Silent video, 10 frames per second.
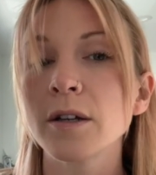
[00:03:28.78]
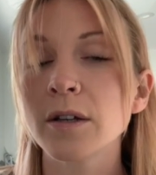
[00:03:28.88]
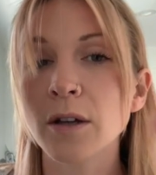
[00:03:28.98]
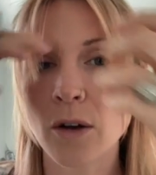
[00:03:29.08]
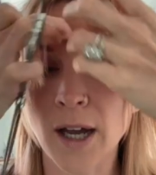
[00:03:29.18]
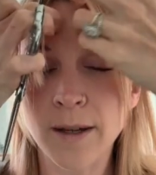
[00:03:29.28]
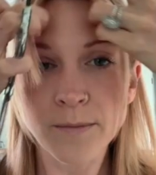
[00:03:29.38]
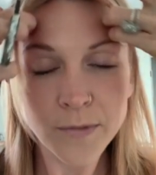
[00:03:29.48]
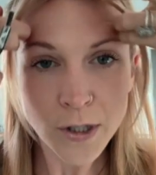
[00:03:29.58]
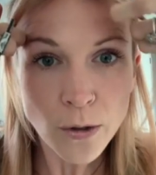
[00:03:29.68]
Okay,
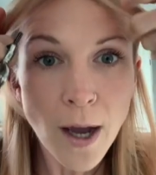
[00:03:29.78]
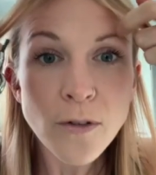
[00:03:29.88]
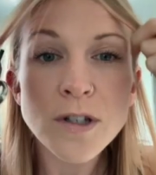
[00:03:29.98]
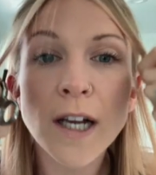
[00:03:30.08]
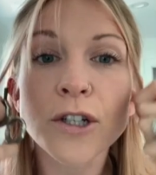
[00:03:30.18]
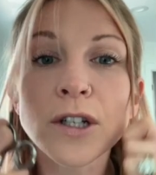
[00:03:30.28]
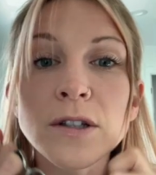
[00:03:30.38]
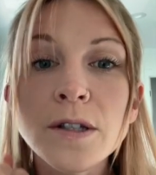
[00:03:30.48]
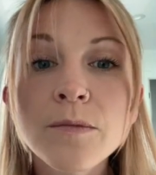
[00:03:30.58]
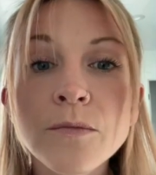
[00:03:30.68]
so you have your
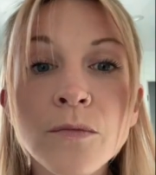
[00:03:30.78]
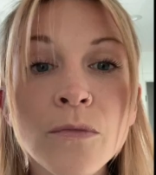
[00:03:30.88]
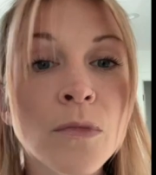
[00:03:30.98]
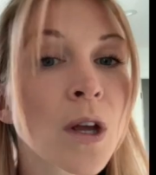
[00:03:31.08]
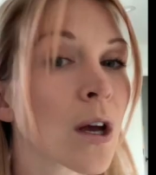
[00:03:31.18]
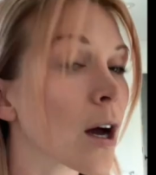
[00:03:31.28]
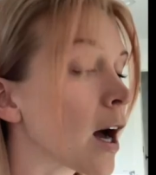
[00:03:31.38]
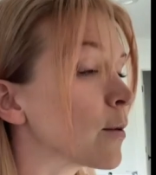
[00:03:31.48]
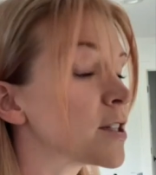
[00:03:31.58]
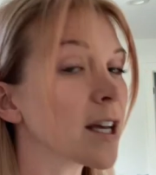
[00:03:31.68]
sections. I
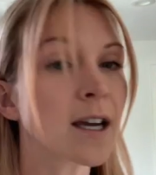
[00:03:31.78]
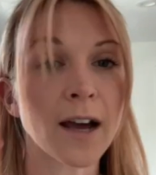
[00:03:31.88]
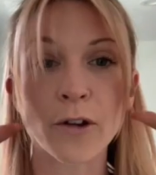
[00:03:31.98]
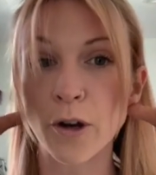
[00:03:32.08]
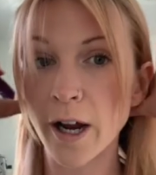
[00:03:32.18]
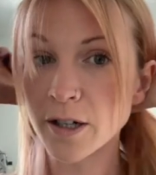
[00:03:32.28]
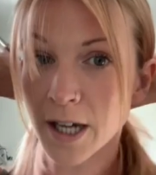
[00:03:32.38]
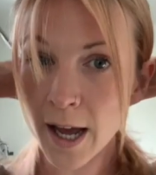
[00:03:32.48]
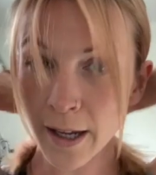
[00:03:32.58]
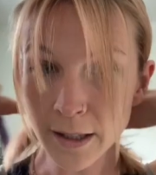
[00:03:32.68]
would take either your hair
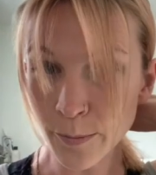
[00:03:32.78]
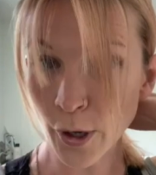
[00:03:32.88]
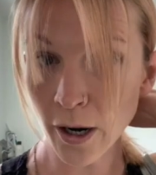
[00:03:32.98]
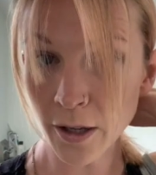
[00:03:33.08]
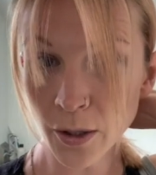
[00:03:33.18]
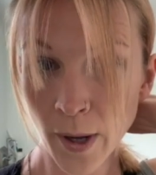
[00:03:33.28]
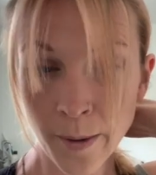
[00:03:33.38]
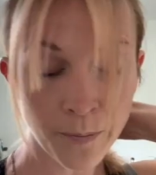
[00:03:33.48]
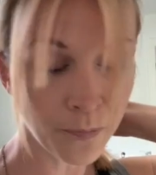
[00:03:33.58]
tie and clip your hair out the way,